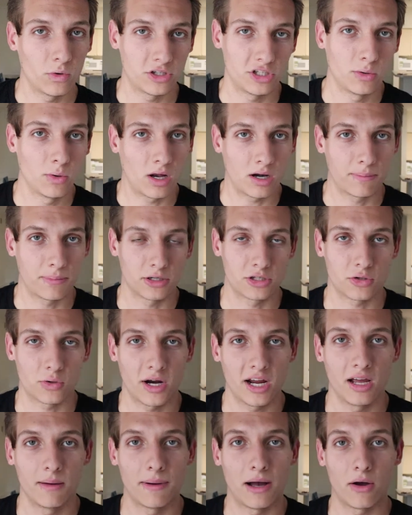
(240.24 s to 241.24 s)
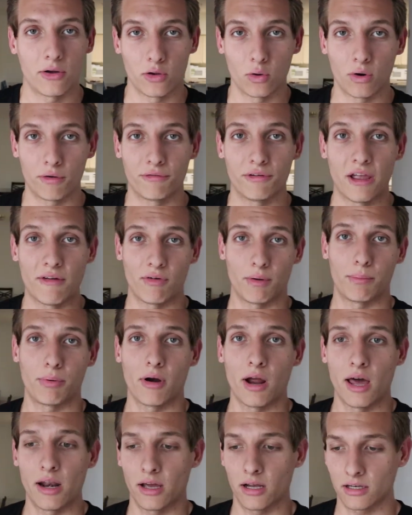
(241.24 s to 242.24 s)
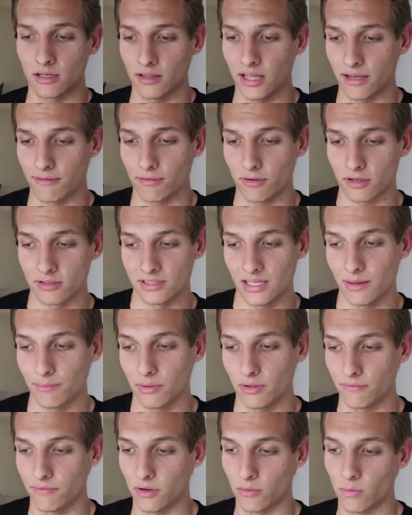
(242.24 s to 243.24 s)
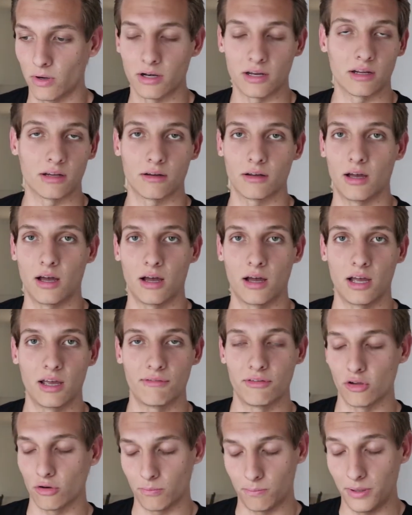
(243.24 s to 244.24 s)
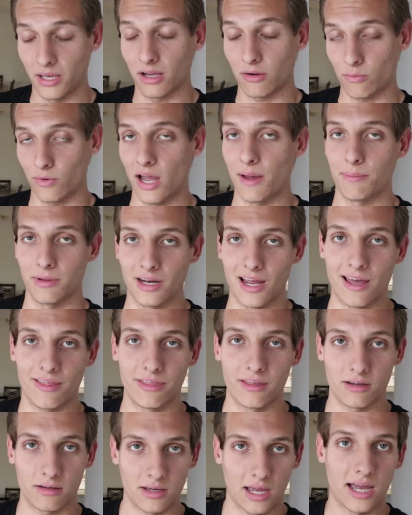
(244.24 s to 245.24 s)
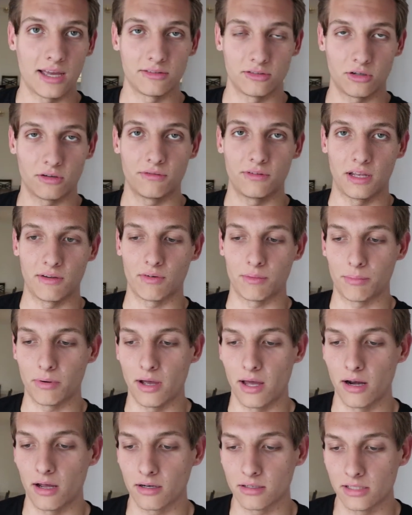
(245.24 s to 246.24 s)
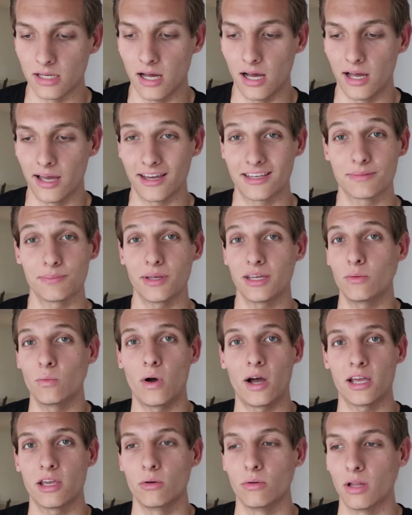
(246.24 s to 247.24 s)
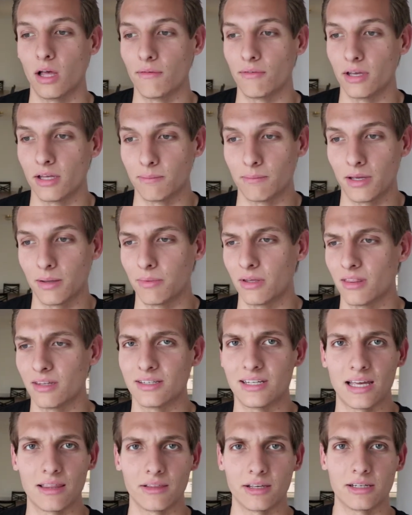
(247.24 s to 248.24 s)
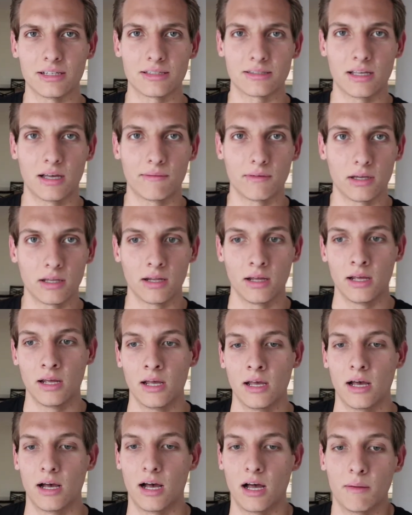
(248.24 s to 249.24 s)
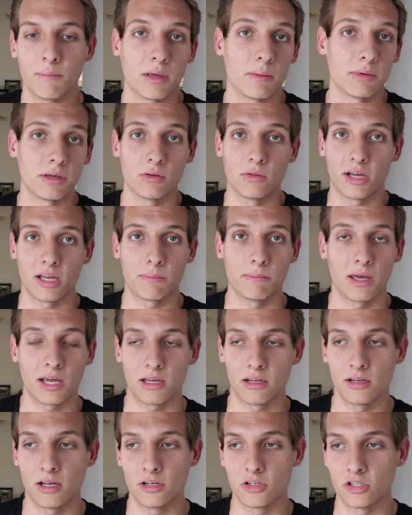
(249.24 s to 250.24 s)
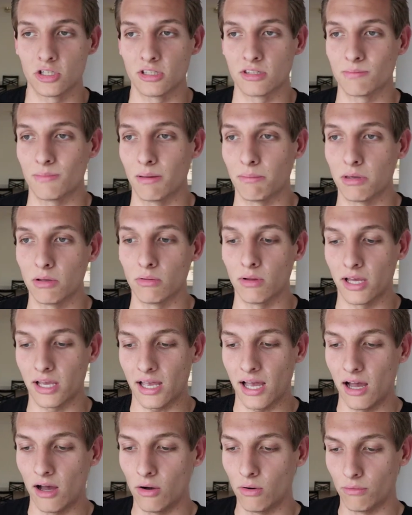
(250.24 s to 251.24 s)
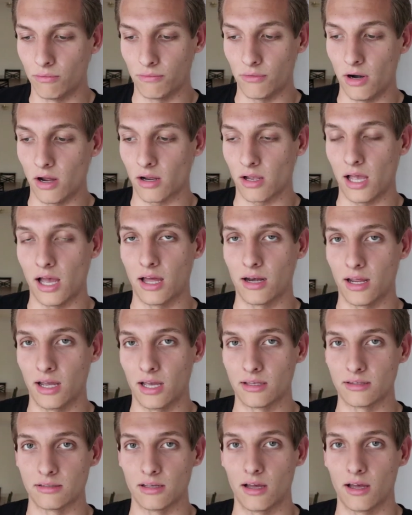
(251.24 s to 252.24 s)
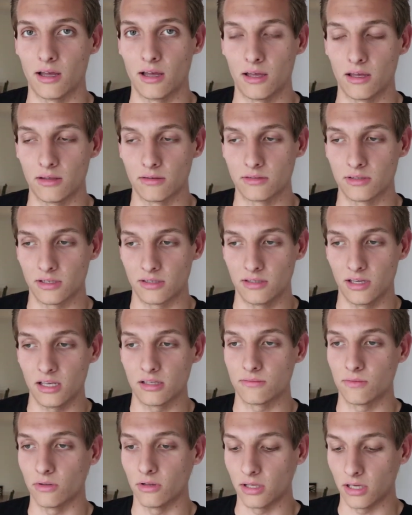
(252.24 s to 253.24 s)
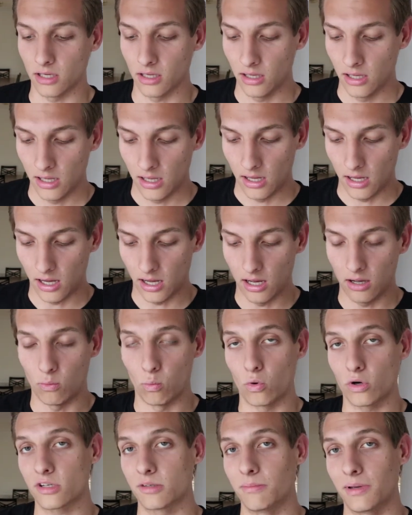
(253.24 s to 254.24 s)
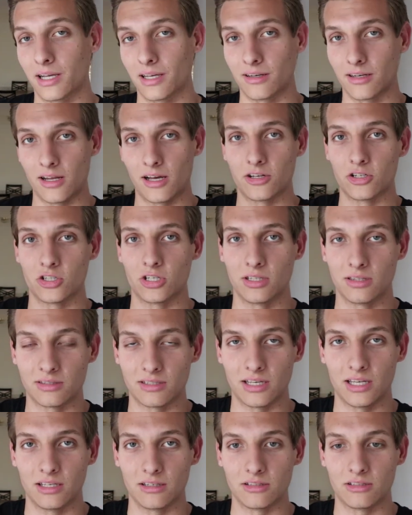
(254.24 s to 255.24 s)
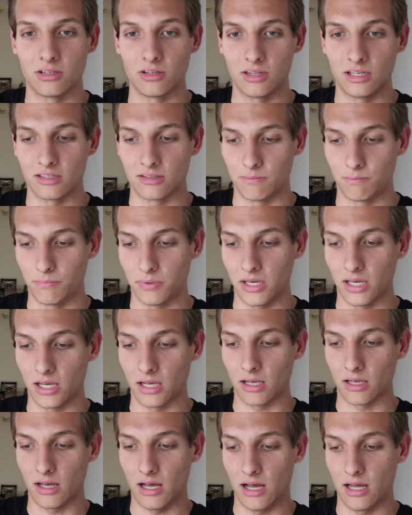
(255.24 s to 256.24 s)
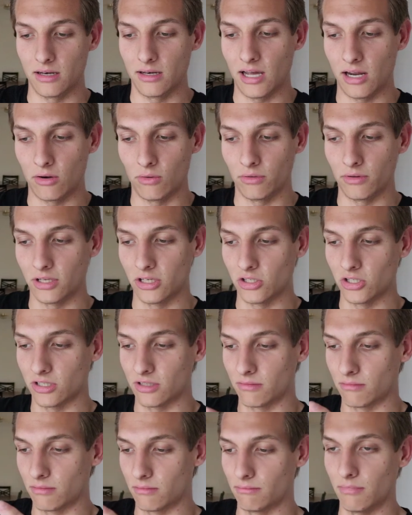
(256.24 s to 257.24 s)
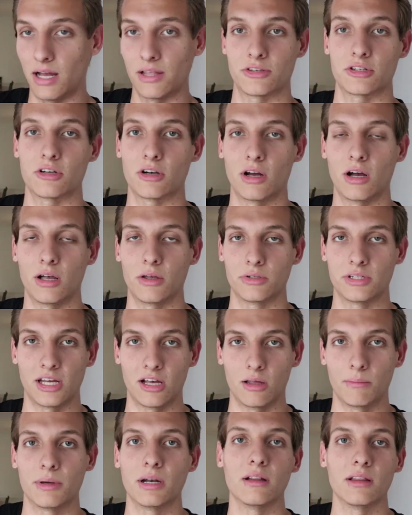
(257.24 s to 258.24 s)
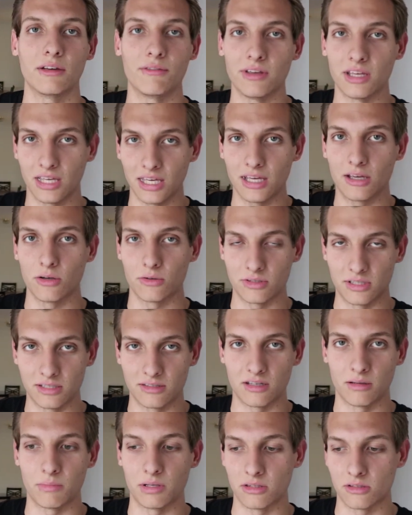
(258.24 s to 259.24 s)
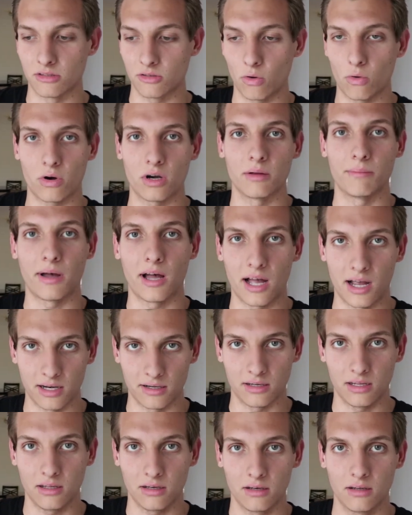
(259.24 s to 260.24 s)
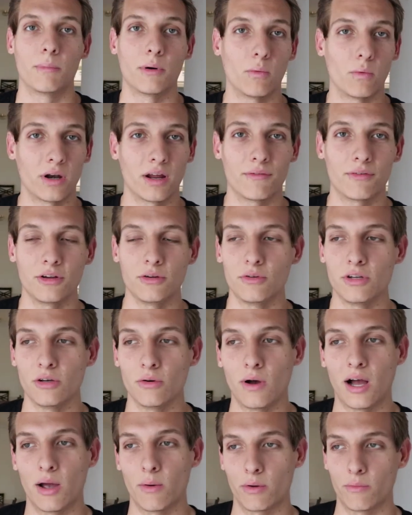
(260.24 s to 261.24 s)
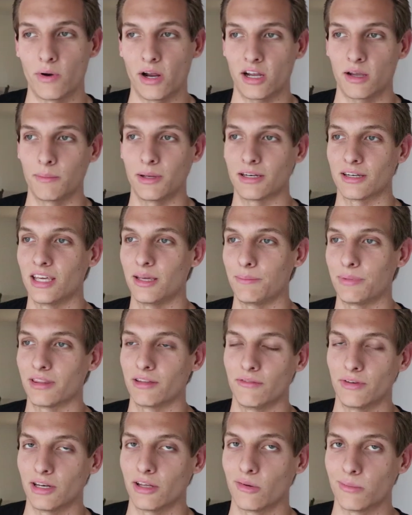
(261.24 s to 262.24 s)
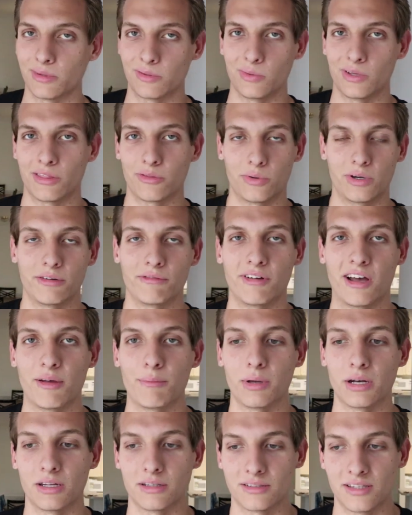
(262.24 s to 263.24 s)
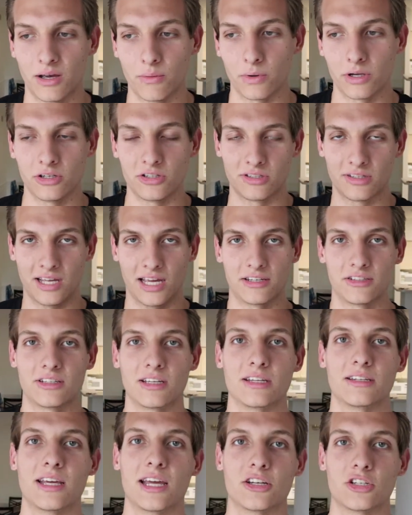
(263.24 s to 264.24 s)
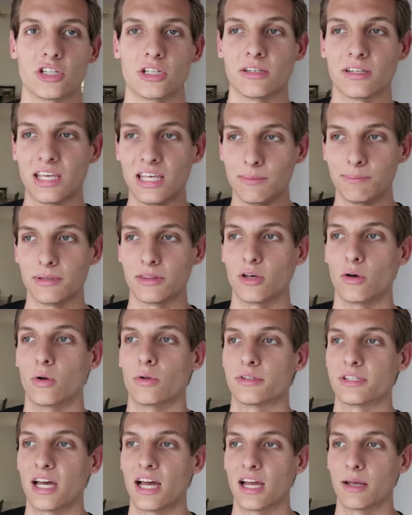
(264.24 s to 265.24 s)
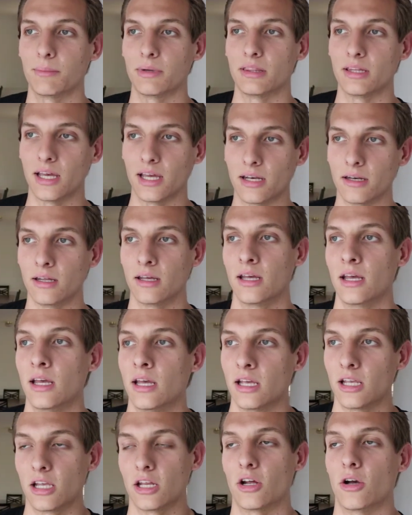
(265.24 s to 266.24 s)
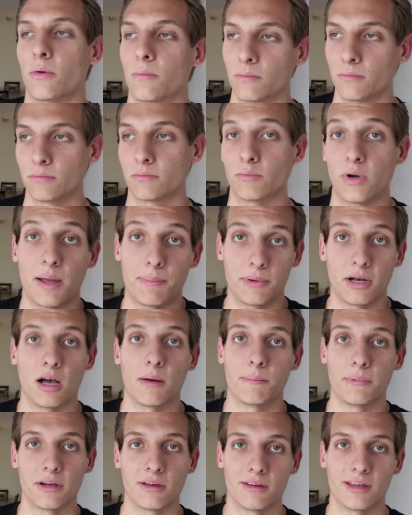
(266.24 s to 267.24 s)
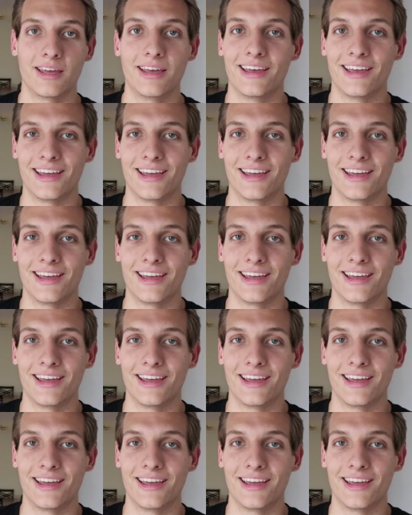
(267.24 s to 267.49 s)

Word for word: what you want to portray about your favorite product. Like for example, if you're running, uh, if you pick Rappan Athuk as your favorite product, uh, explain why you love it, maybe the deadliness of it, uh, maybe you like mega dungeons. Maybe you like how Frog God has uh, successfully uh, worked mega dungeons into this big, uh, not only just monster hotel, but a living ecosystem and story behind it. But whatever you do, I would recommend keeping the video between three and five minutes. That way you just catch the attention, keep it the whole time, and then, you know, wrap it up in a,